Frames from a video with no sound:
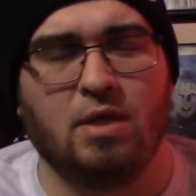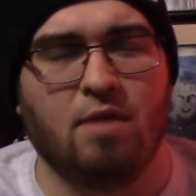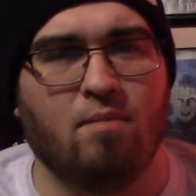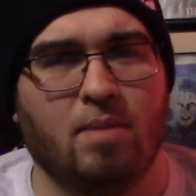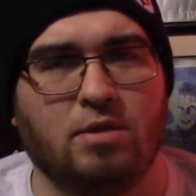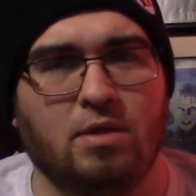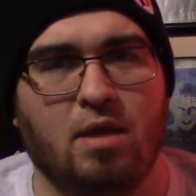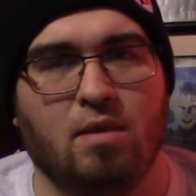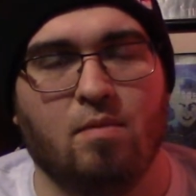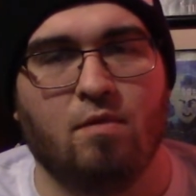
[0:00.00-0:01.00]
They even mentioned
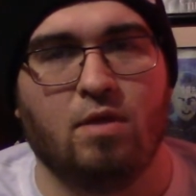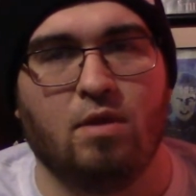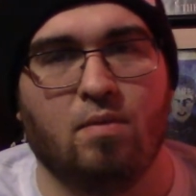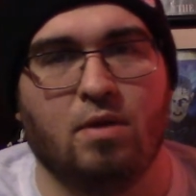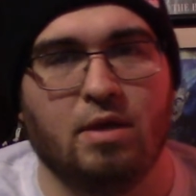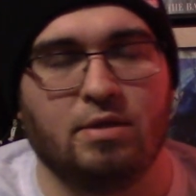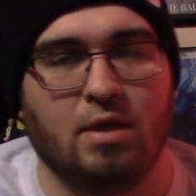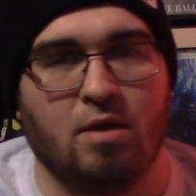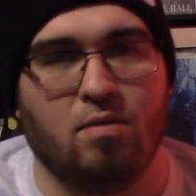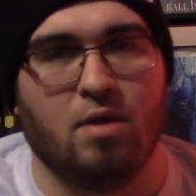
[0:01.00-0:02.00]
that in the movie, that when they
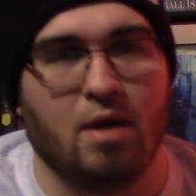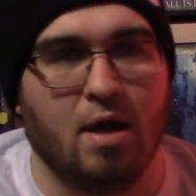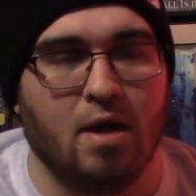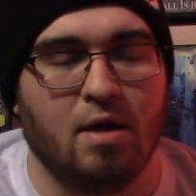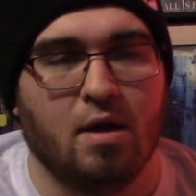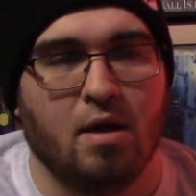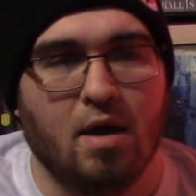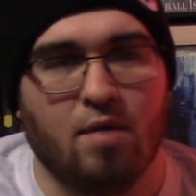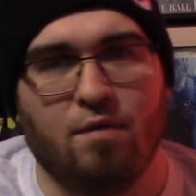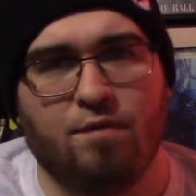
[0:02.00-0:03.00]
sting you, they die.
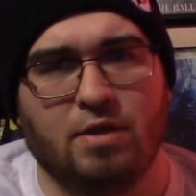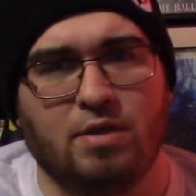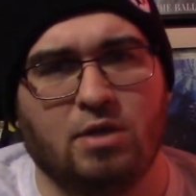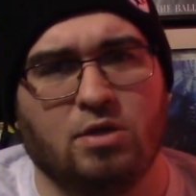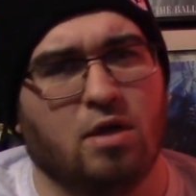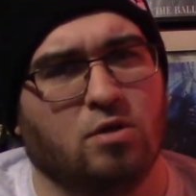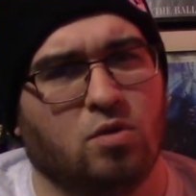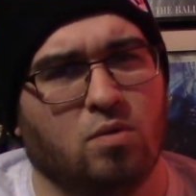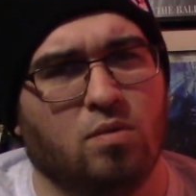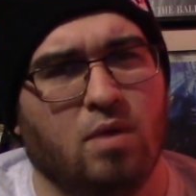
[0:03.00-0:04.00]
I don't know if that's actually a
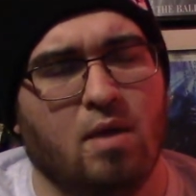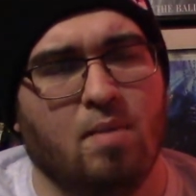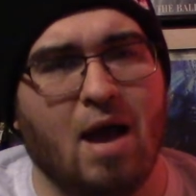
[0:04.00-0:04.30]
true thing.